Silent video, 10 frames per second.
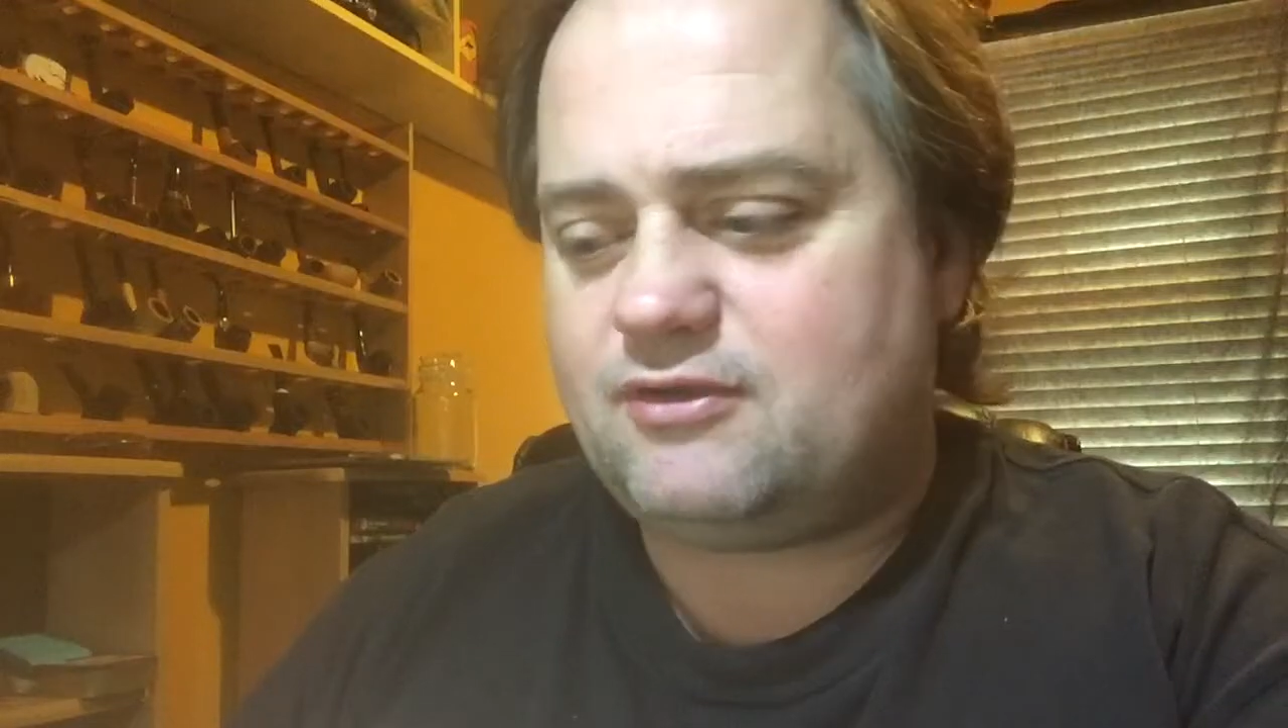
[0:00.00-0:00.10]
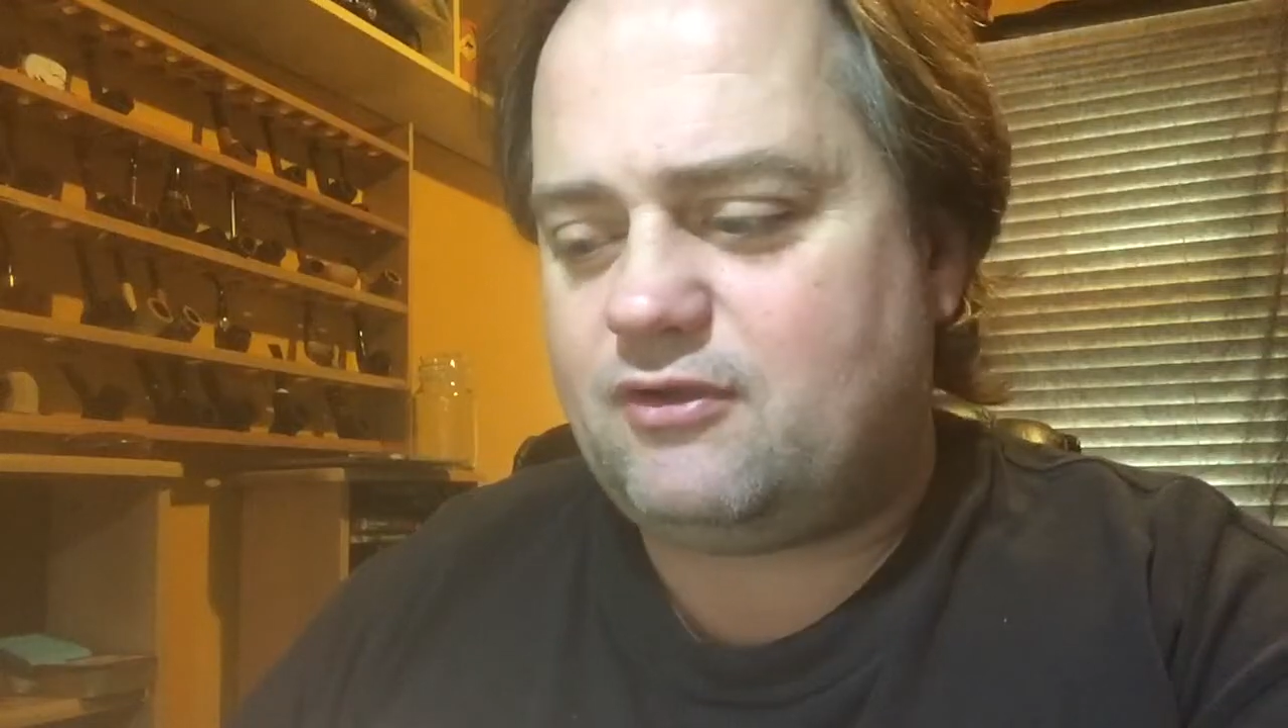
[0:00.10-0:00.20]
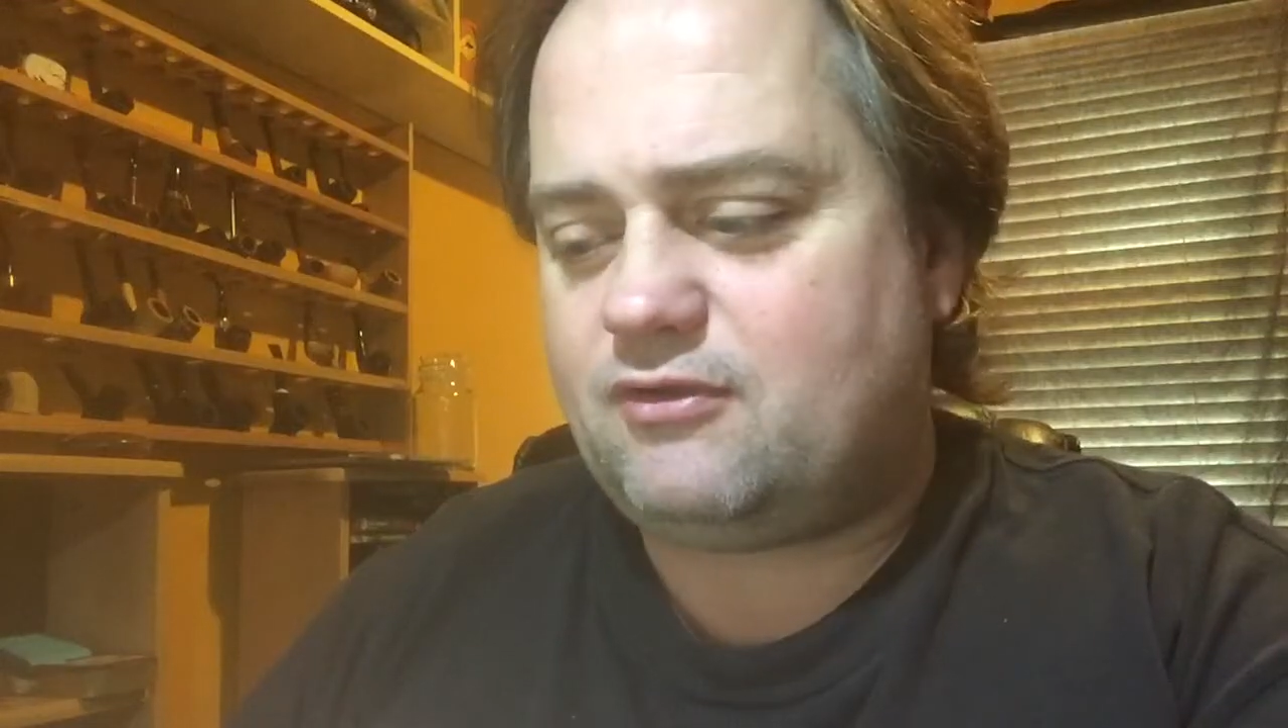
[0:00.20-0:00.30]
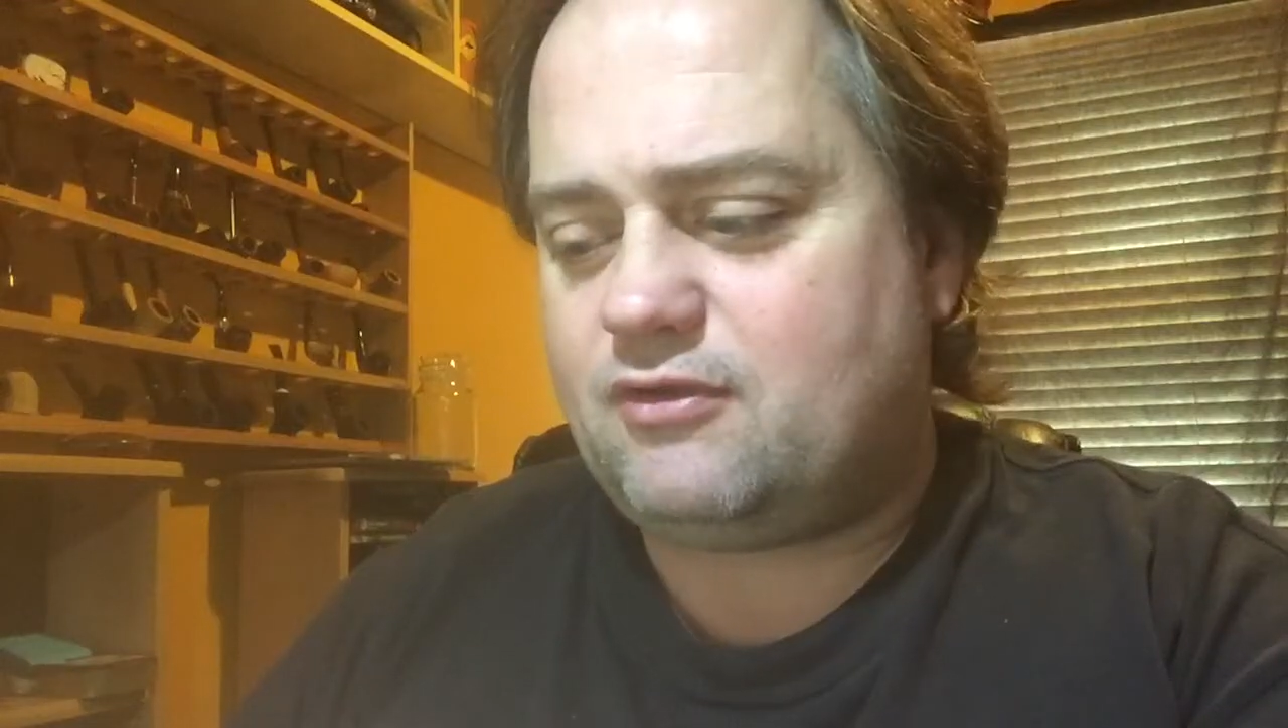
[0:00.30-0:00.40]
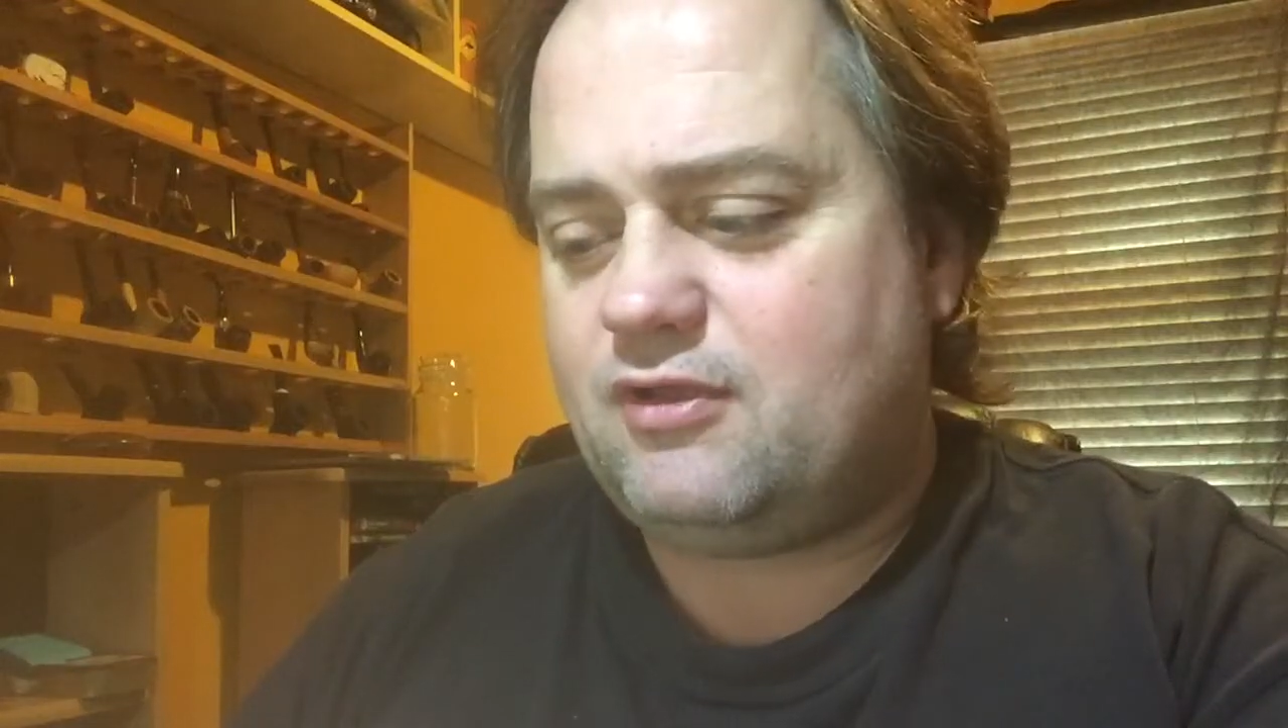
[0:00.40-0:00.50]

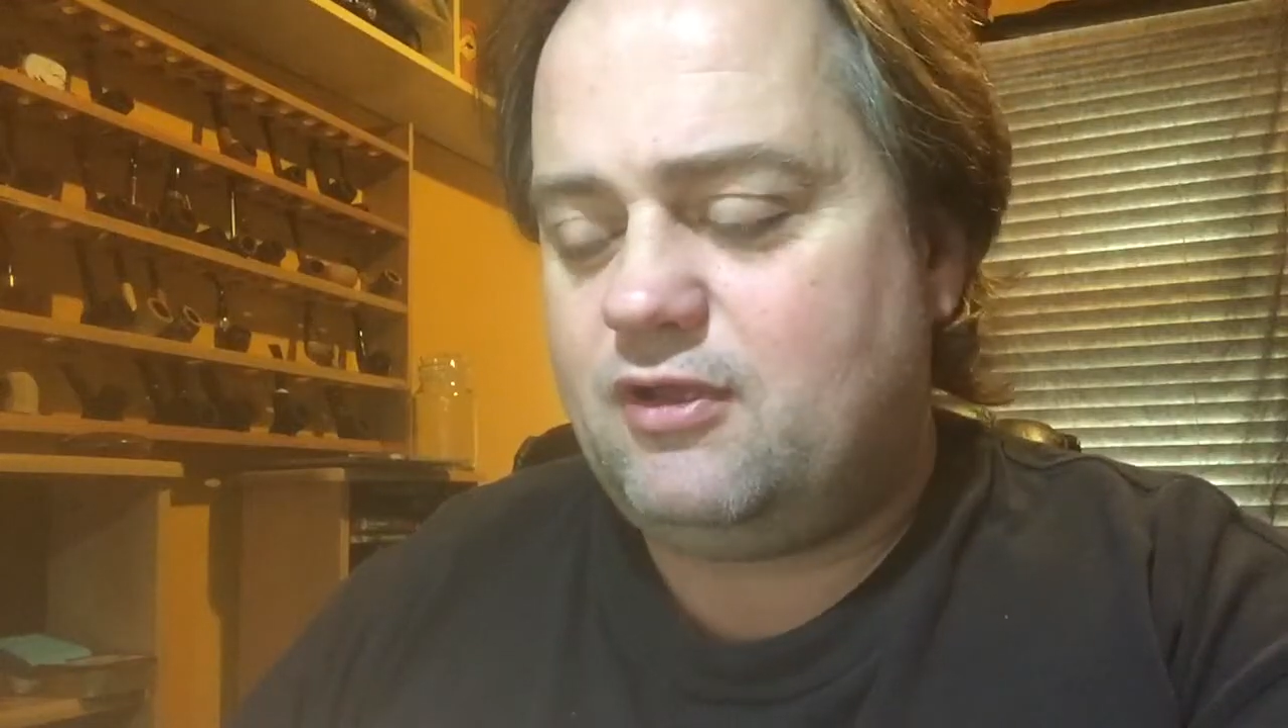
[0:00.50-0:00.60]
know,